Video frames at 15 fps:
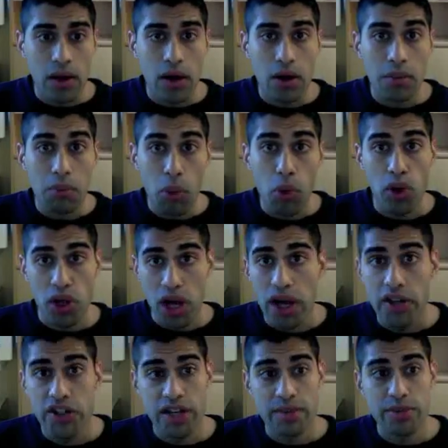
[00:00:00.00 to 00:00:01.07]
moral
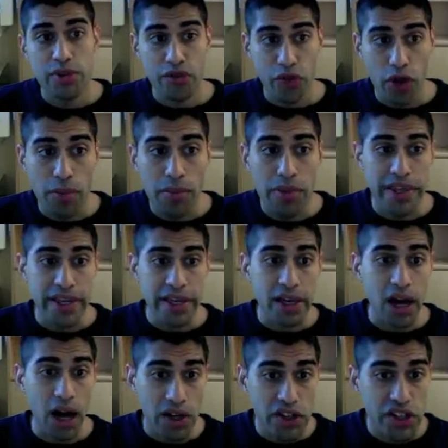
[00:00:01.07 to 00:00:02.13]
concepts from the
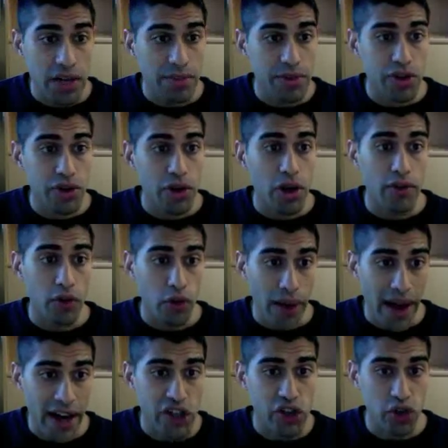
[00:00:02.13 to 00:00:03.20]
concept of a
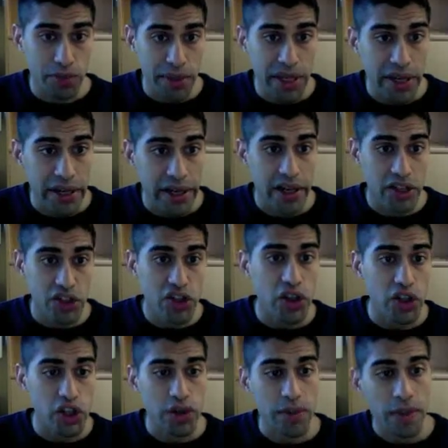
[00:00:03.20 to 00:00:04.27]
rational being as
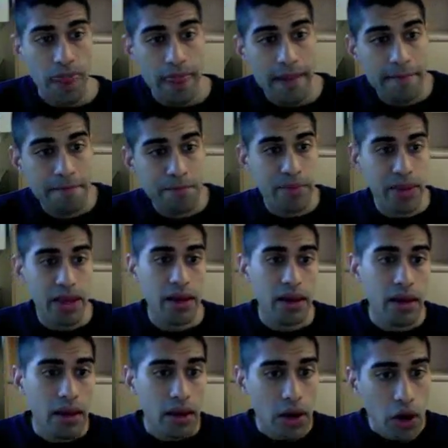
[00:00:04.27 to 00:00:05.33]
such.
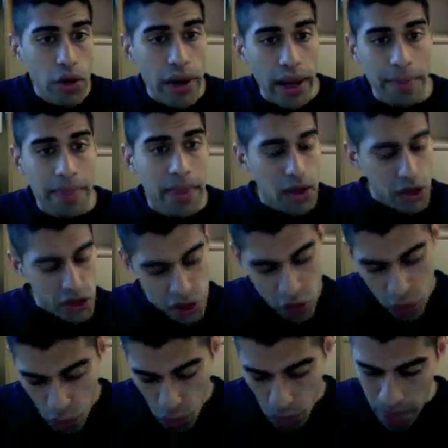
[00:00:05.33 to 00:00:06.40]
Okay,
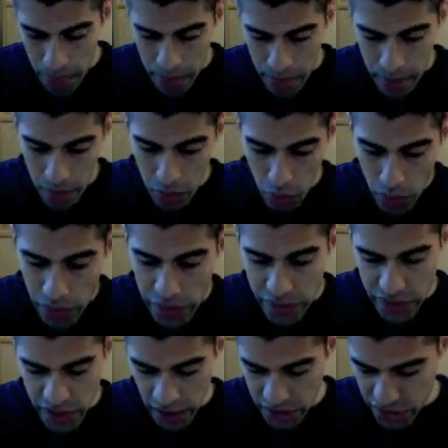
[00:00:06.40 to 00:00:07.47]
so one thing that
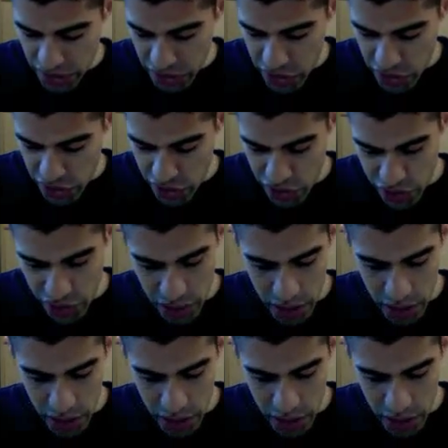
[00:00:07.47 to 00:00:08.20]
Kant says, this is